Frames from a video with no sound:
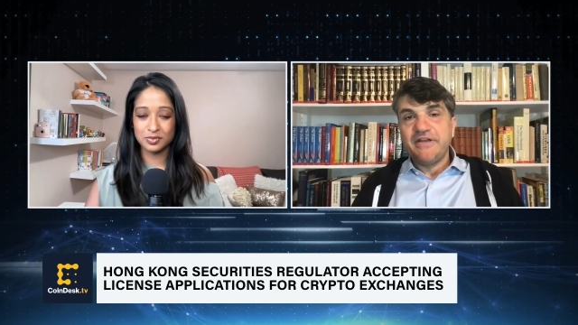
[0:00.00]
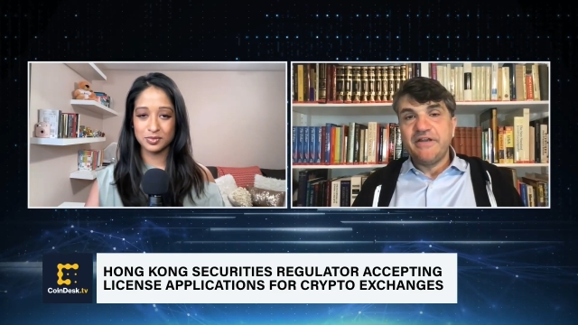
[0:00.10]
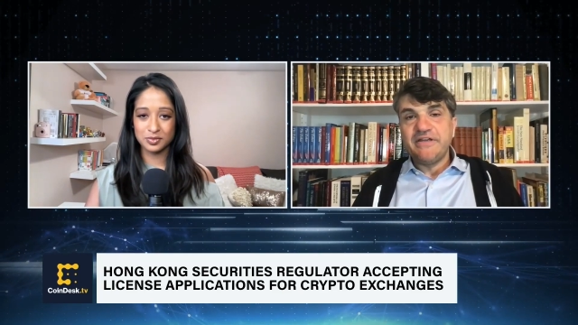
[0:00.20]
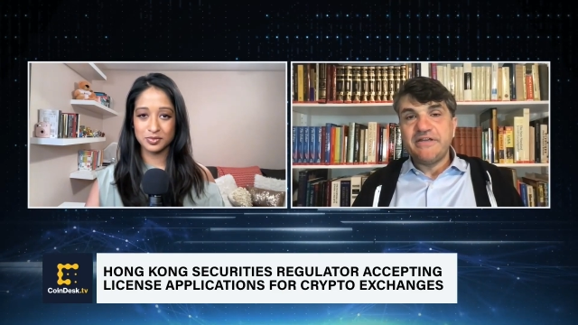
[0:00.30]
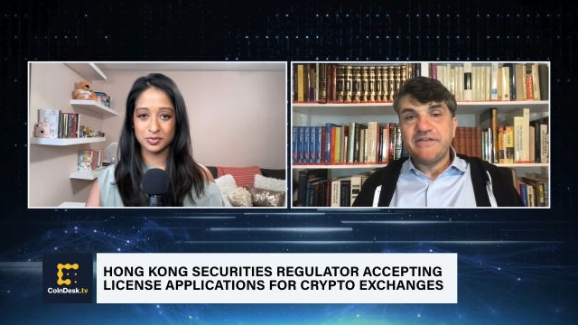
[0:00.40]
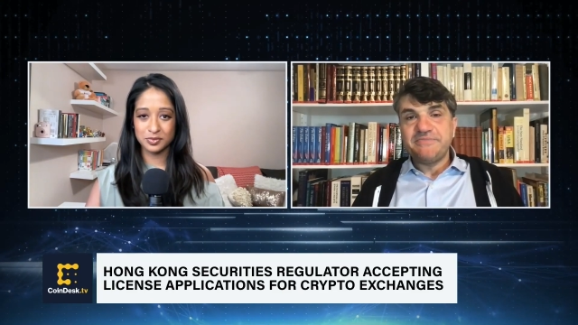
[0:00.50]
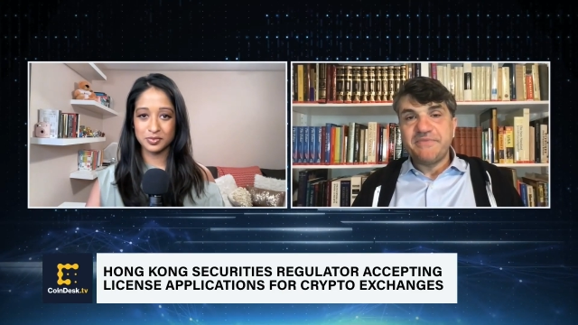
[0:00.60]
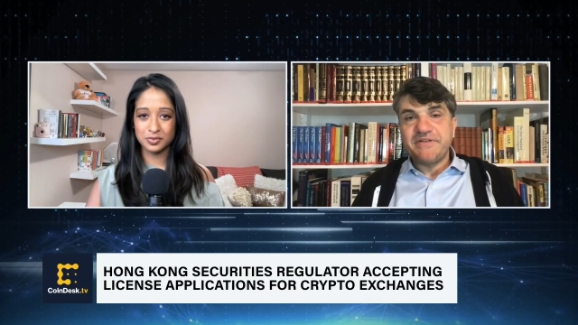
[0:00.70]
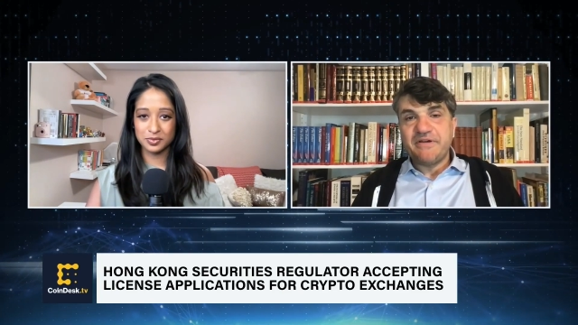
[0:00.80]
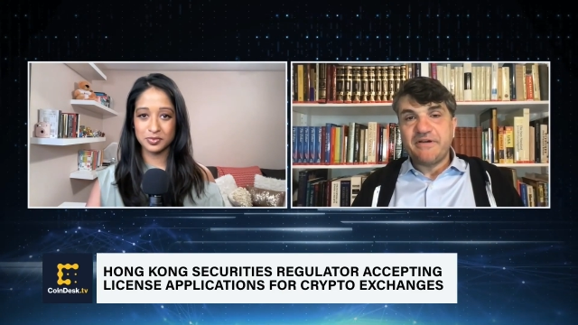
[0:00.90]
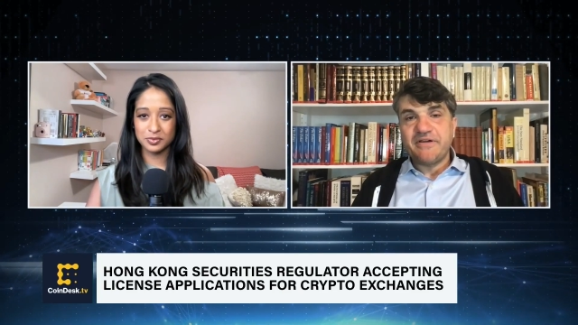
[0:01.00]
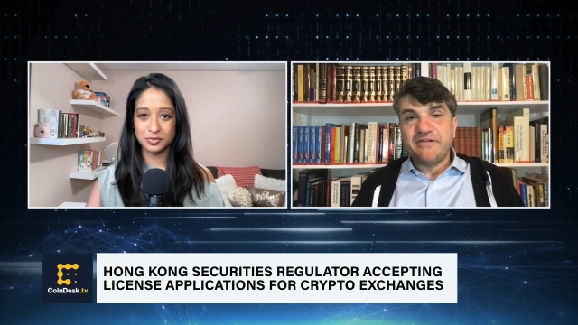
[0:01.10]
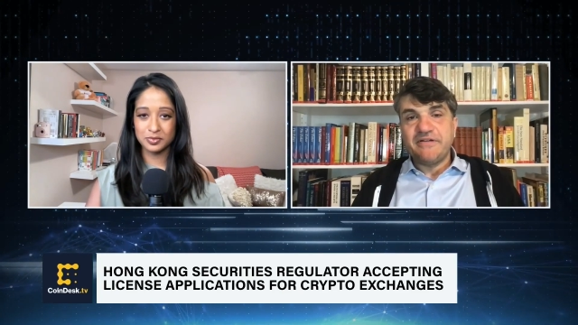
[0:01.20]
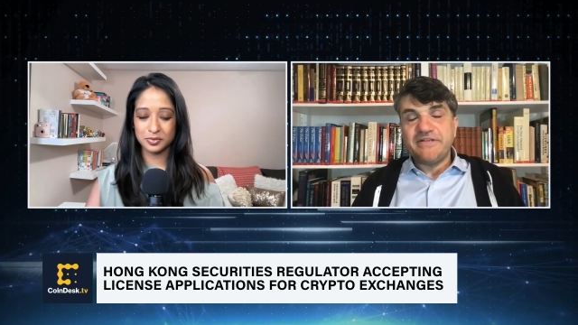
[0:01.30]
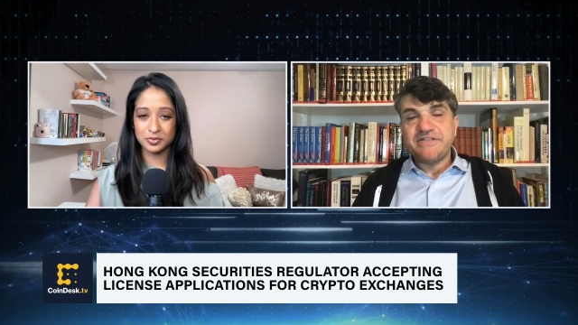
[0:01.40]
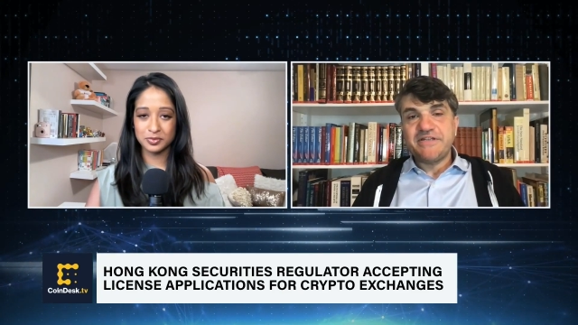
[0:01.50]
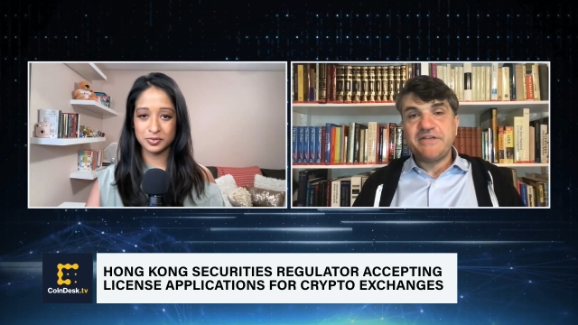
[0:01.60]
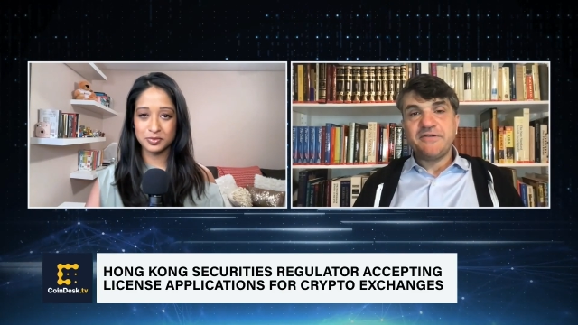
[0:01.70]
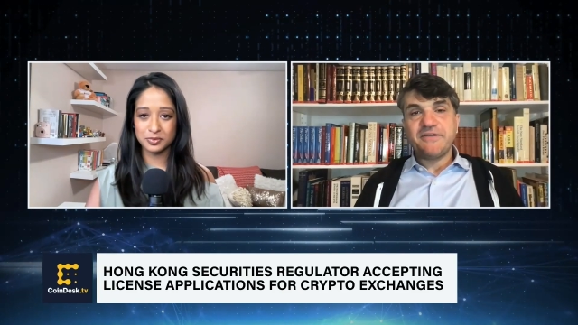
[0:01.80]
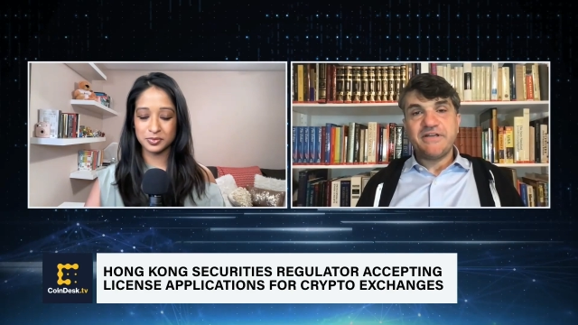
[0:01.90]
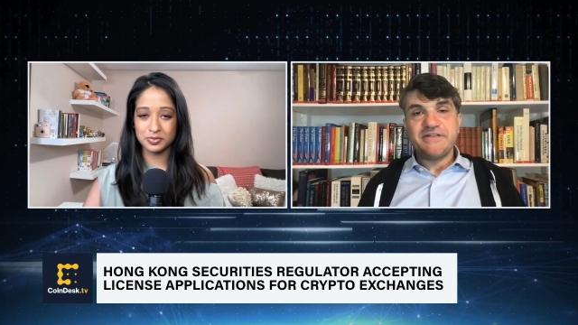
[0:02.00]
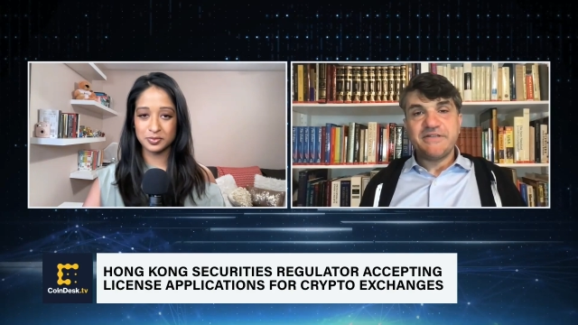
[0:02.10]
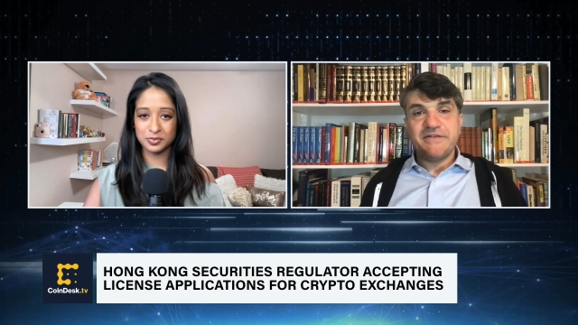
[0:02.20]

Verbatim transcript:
Speaker 1: it, it, are is security.